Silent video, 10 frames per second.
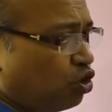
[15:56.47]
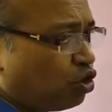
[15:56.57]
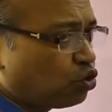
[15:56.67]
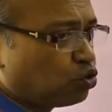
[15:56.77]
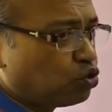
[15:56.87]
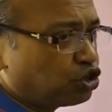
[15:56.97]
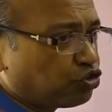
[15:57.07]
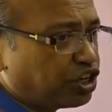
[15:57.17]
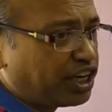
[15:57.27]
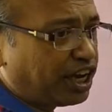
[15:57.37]
root
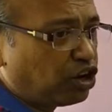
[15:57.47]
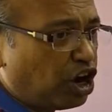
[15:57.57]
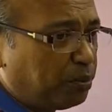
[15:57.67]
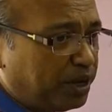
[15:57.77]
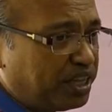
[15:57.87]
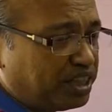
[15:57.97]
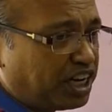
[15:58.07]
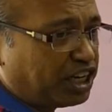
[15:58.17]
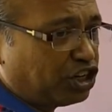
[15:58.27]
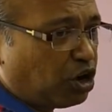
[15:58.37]
3 cannot be in the
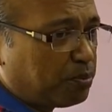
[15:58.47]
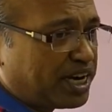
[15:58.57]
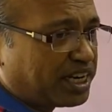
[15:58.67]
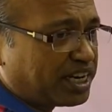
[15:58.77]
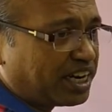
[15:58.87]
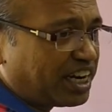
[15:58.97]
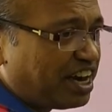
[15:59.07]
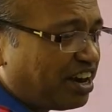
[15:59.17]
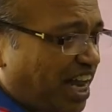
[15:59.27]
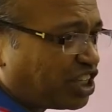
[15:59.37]
denominator,
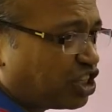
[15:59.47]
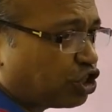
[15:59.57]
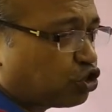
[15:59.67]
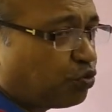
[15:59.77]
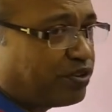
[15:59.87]
irrational, so we've